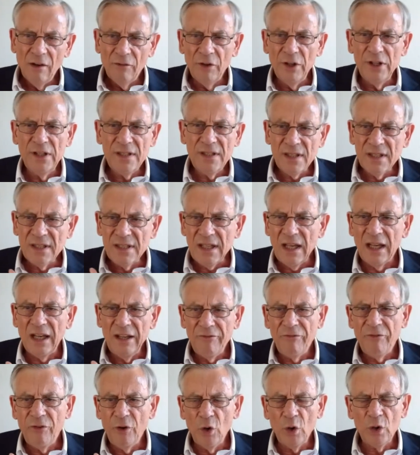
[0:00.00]
For instance, I
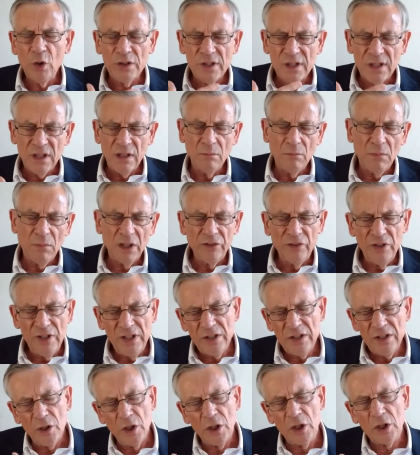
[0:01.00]
focused in my
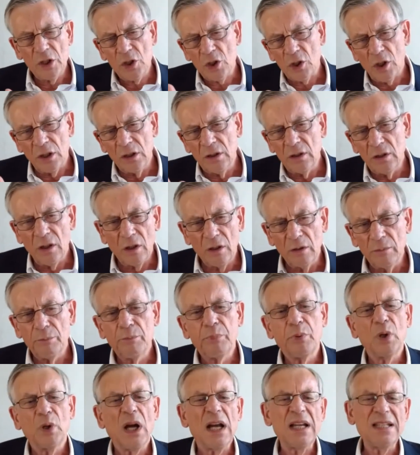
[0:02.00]
research on
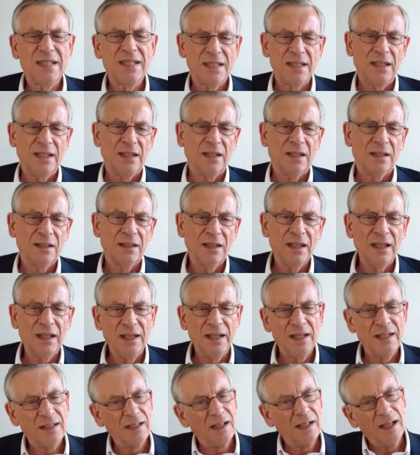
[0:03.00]
pricing,
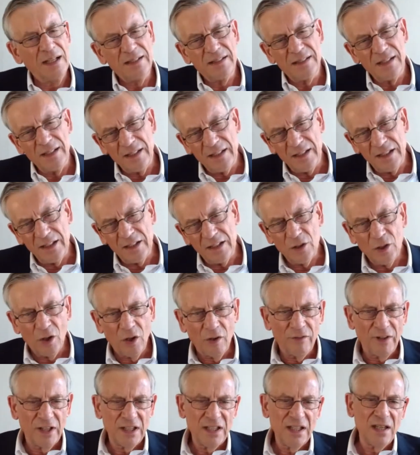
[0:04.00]
and I did it
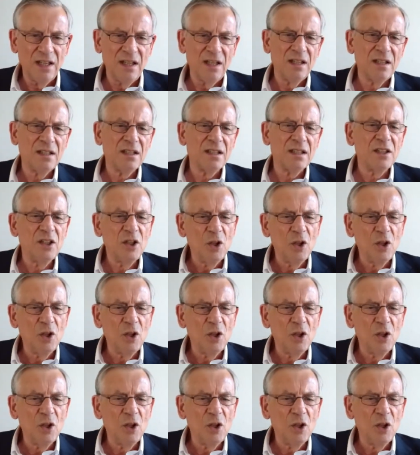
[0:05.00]
over years.